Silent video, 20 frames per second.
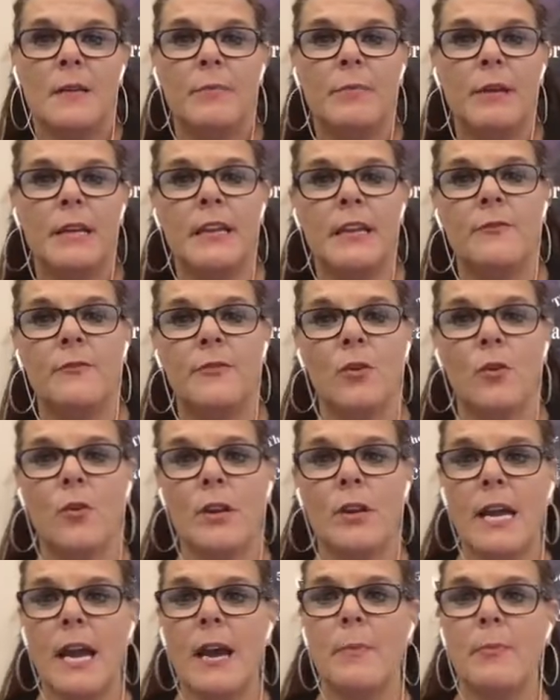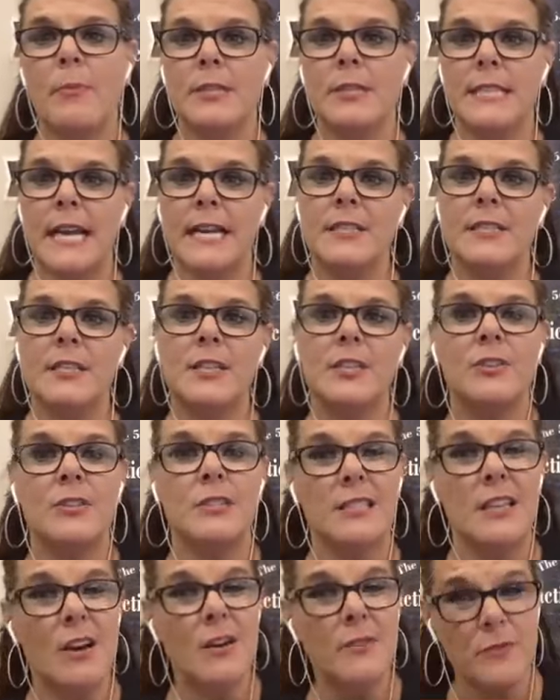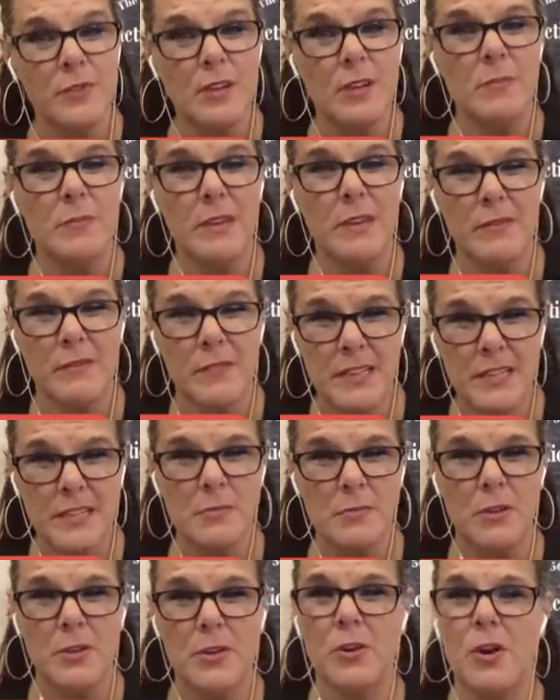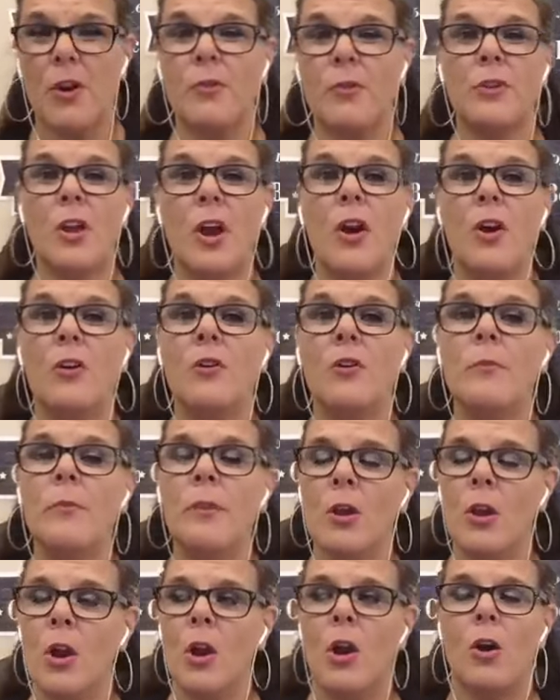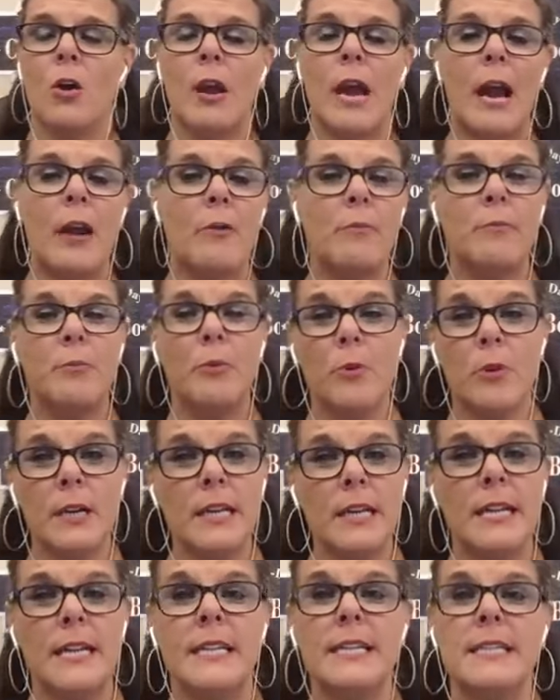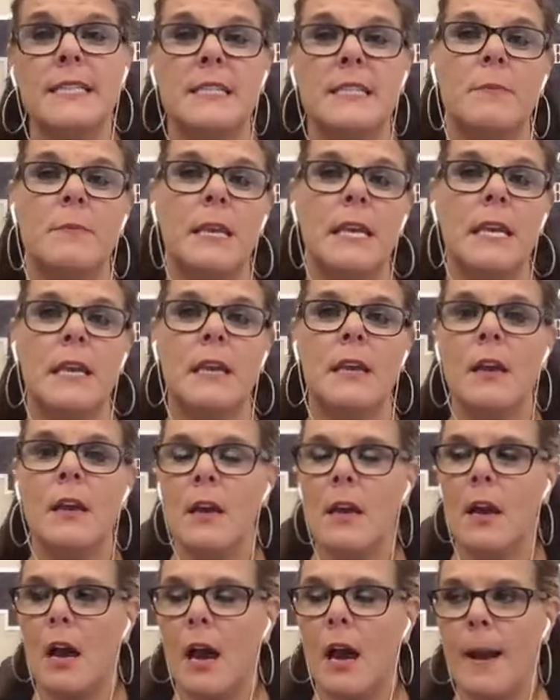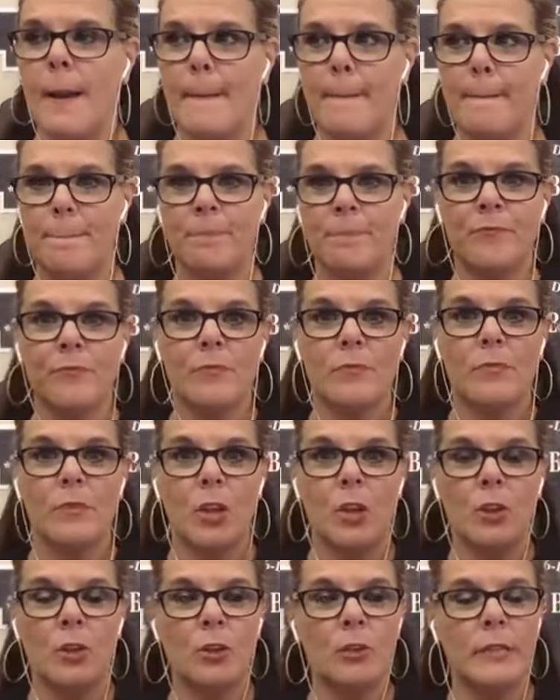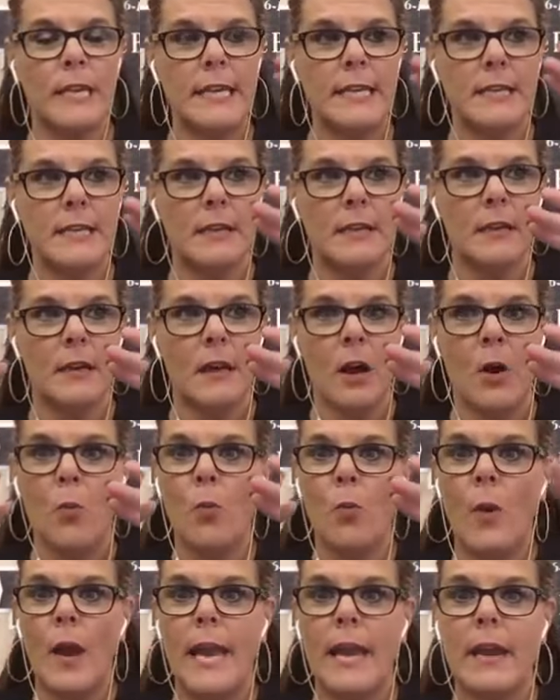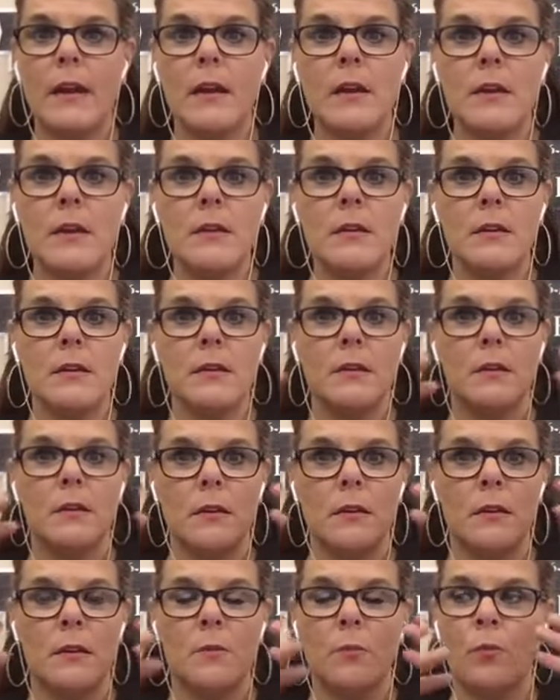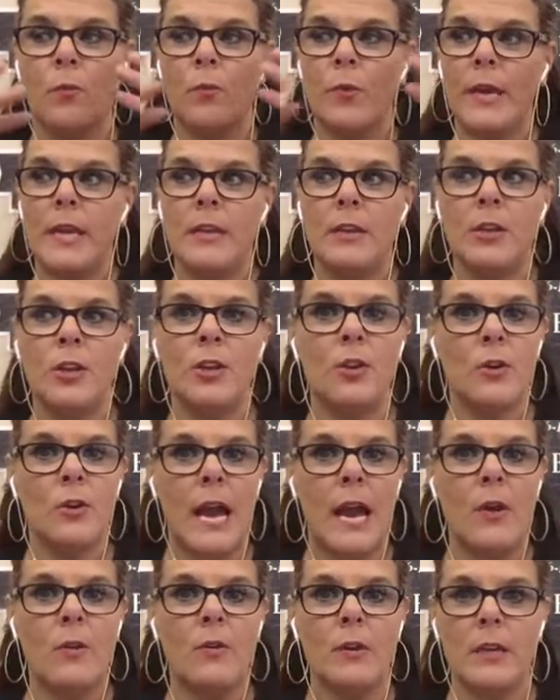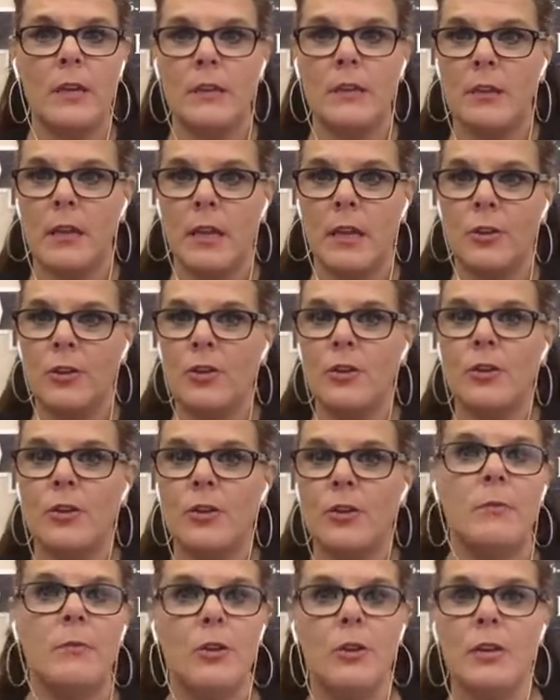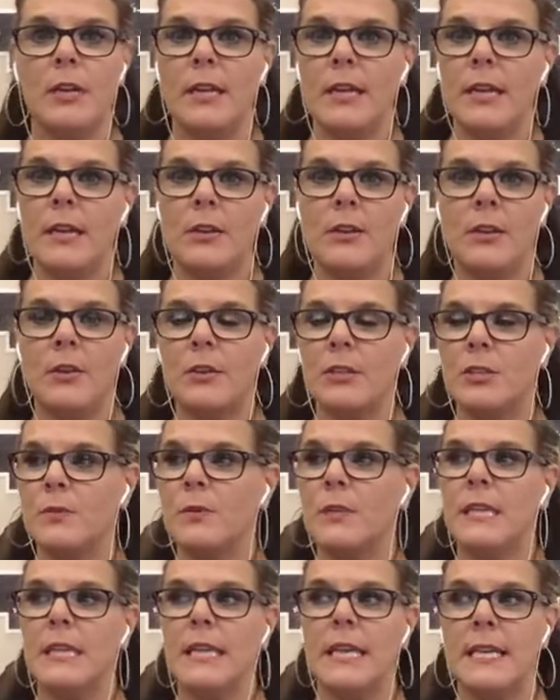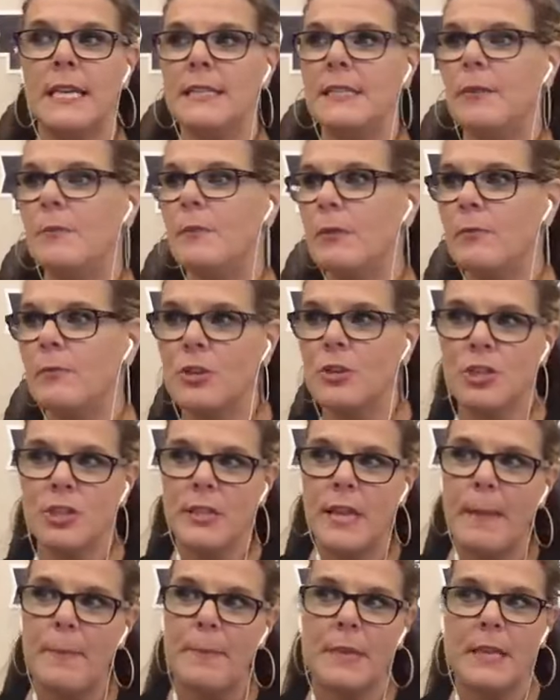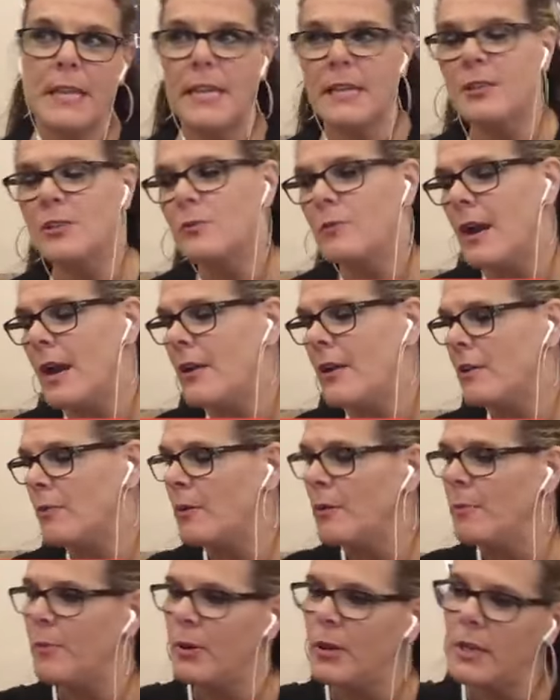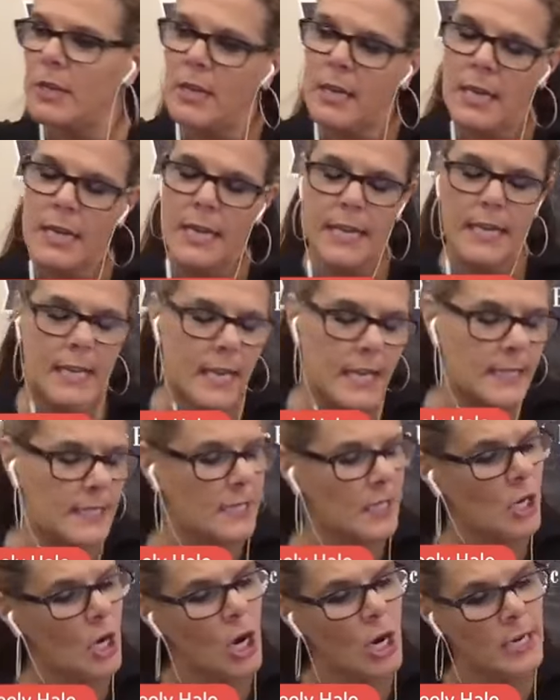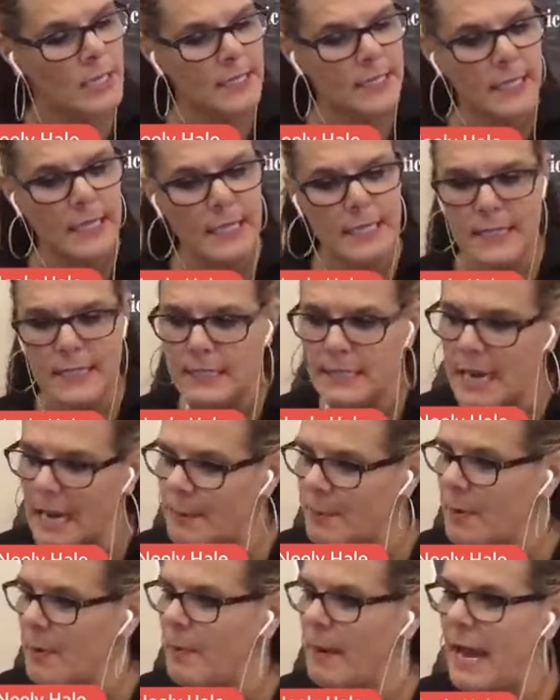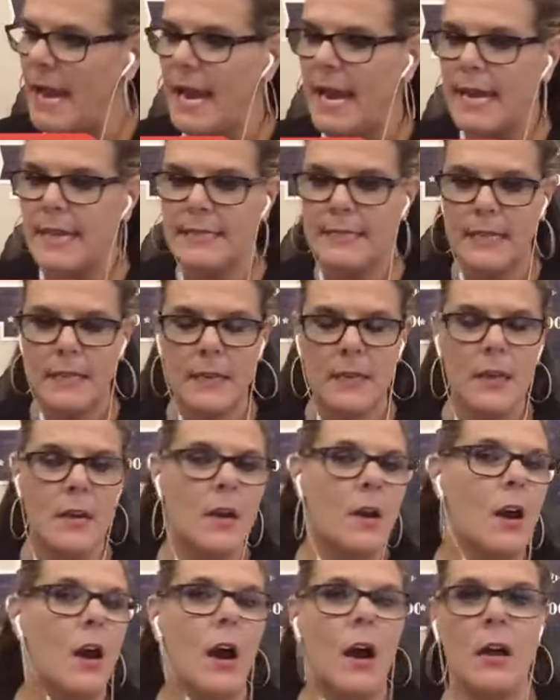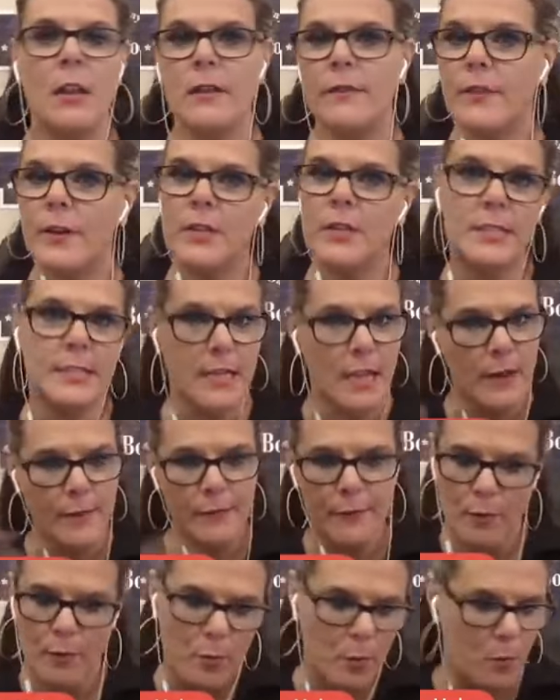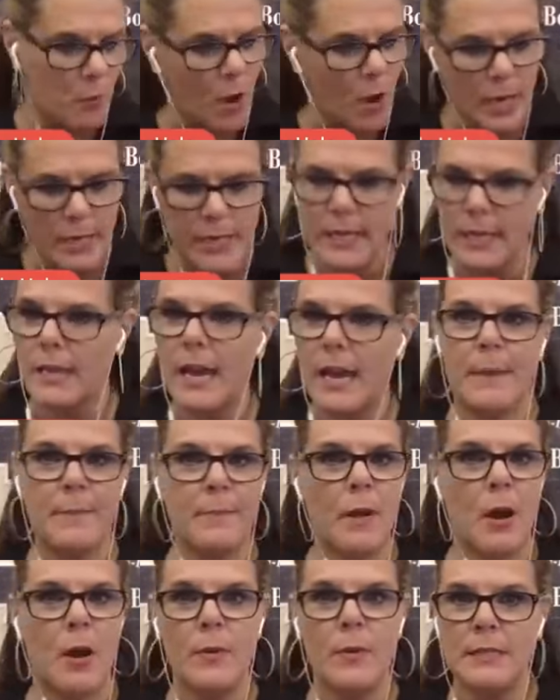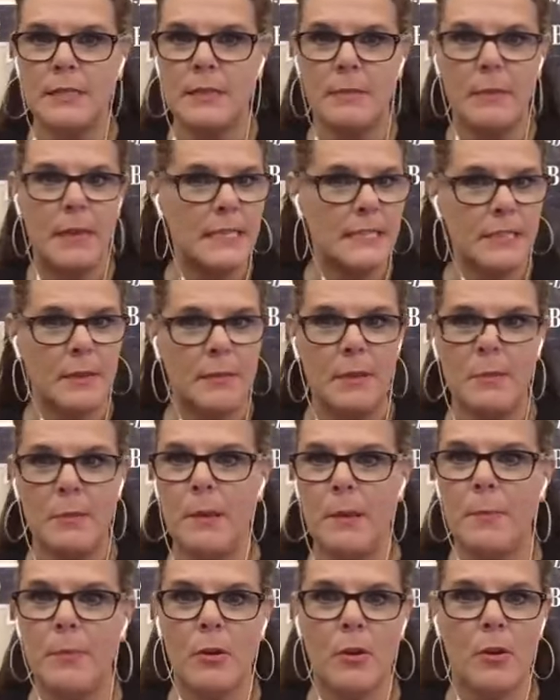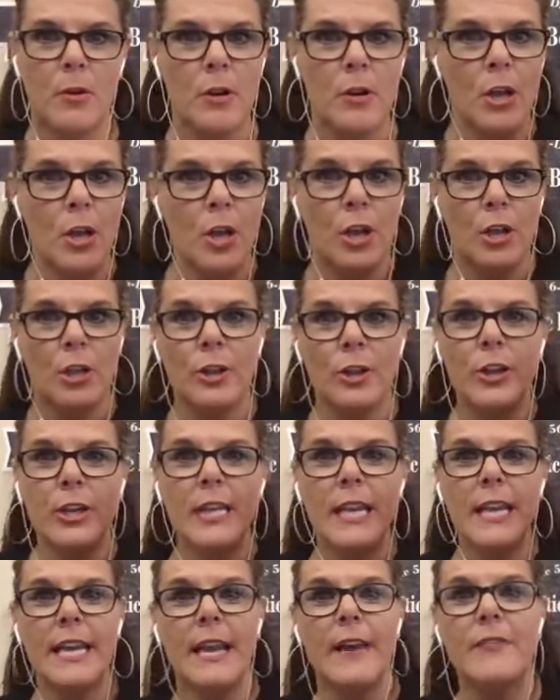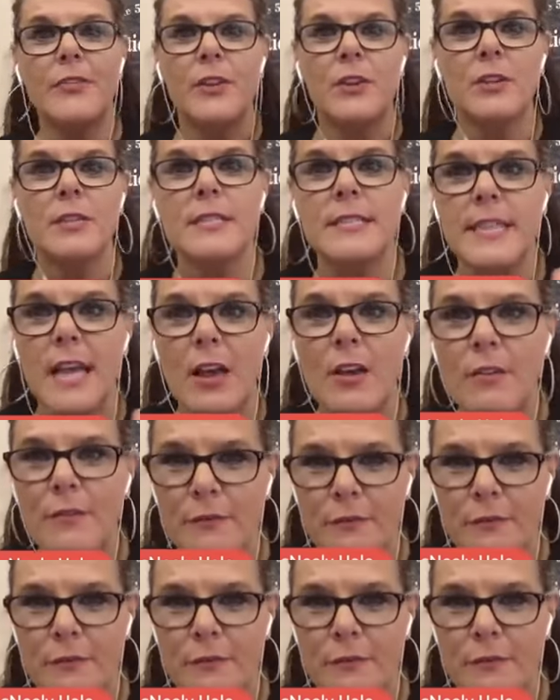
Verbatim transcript: But if you're not protecting yourself, you can be a victim in your own home, or how important it is to be, um, you know, like aware when you're out in in your community you know it's really easy when we're schlepping kids around and we put kids in car seats and diaper bags and all of our stuff or we're walking i'm always amazed how many people are looking at their cell